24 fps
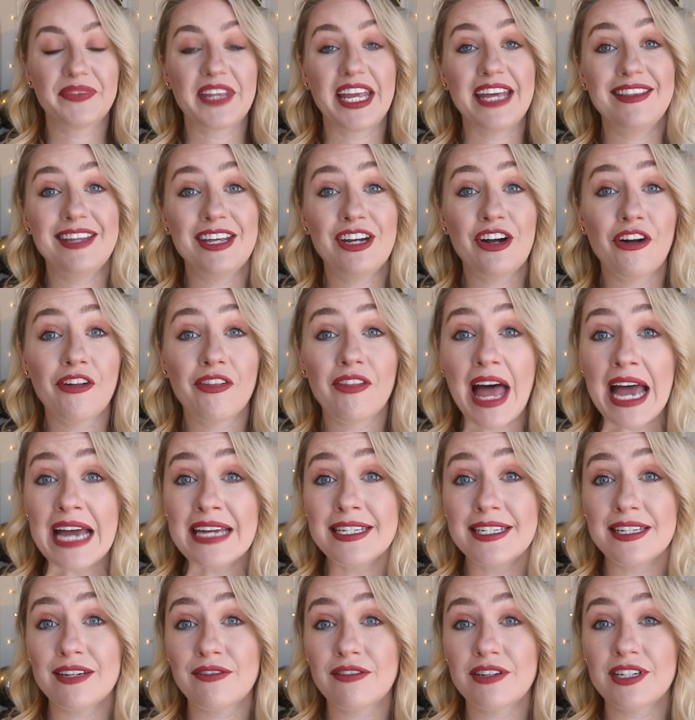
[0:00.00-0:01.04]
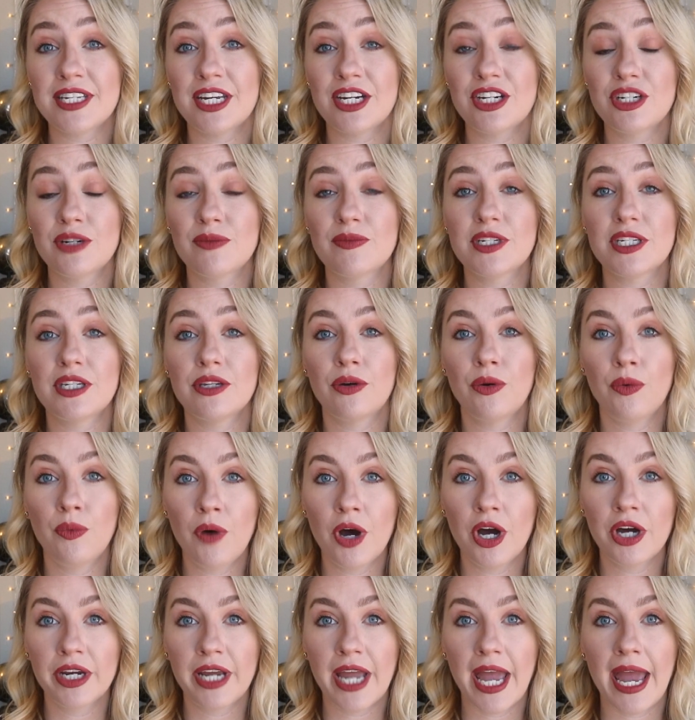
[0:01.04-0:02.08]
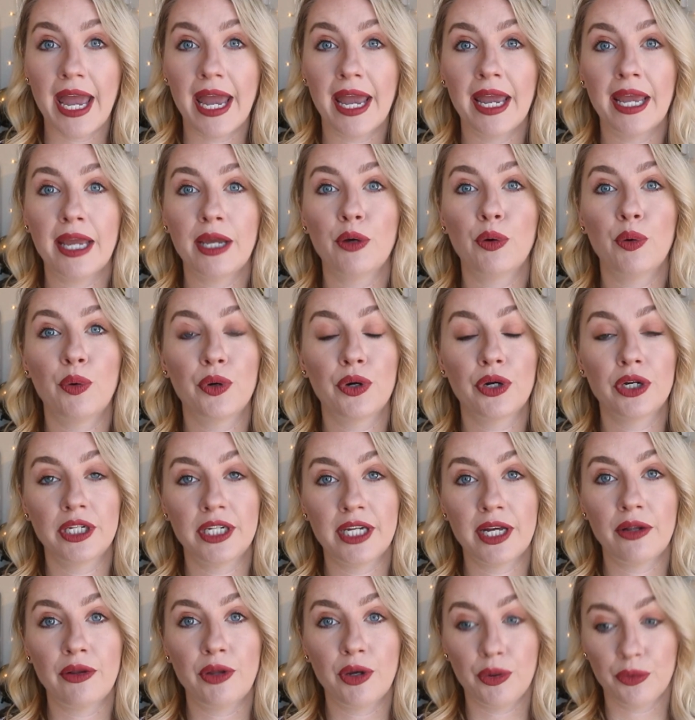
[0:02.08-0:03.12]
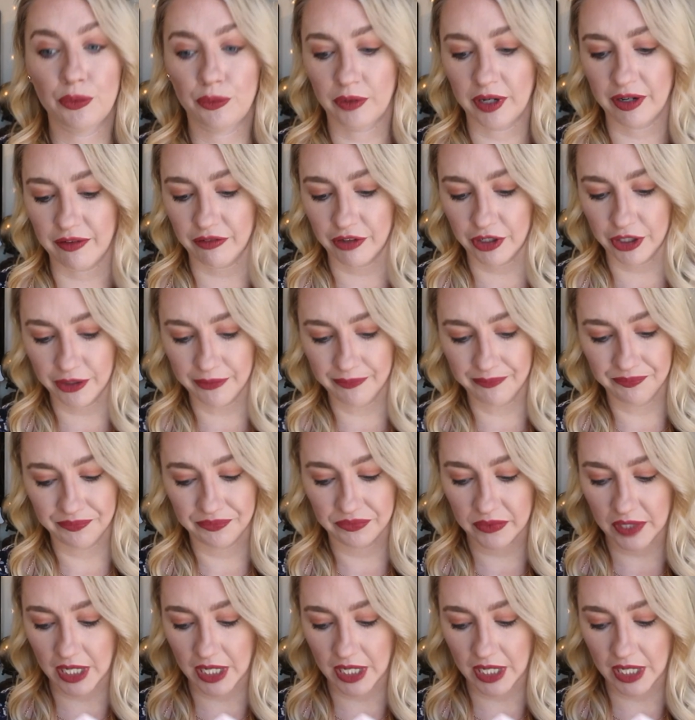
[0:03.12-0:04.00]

And then our last civilization was the Huang He or Yellow River.